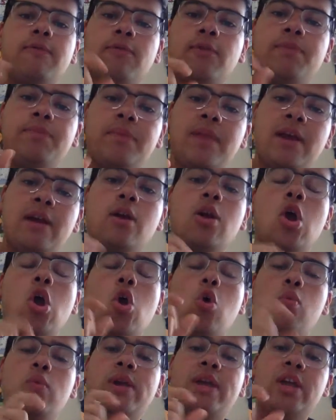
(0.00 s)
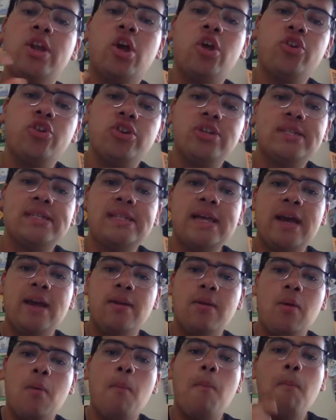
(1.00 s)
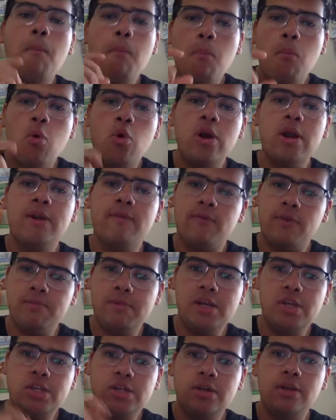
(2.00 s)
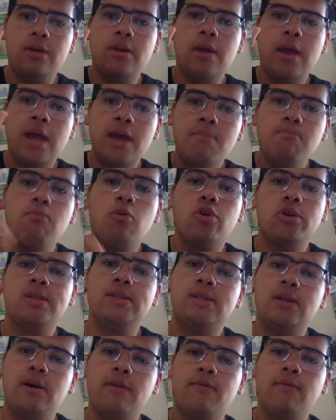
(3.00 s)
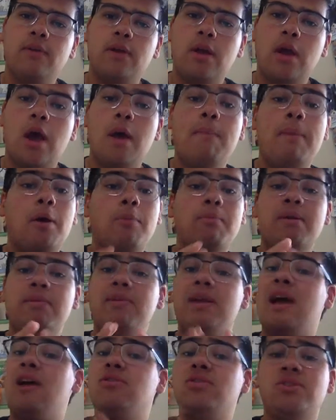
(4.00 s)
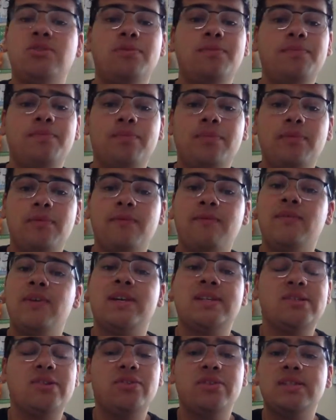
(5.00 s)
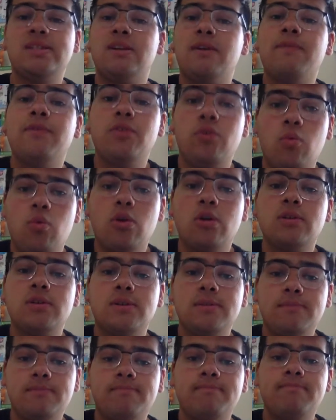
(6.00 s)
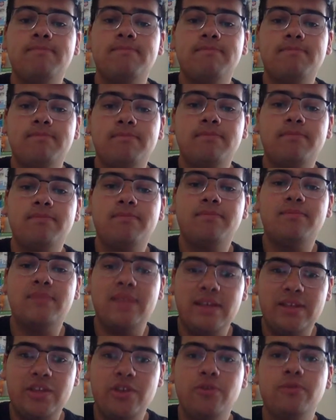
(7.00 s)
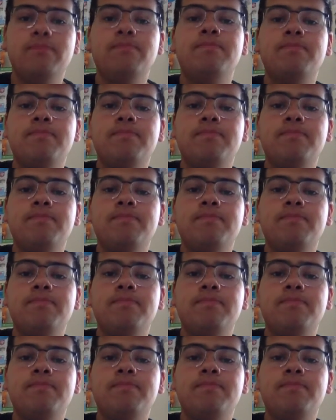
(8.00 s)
From there, we can understand more information and more stuff about maybe how to fix certain stuff in the world. Thank you.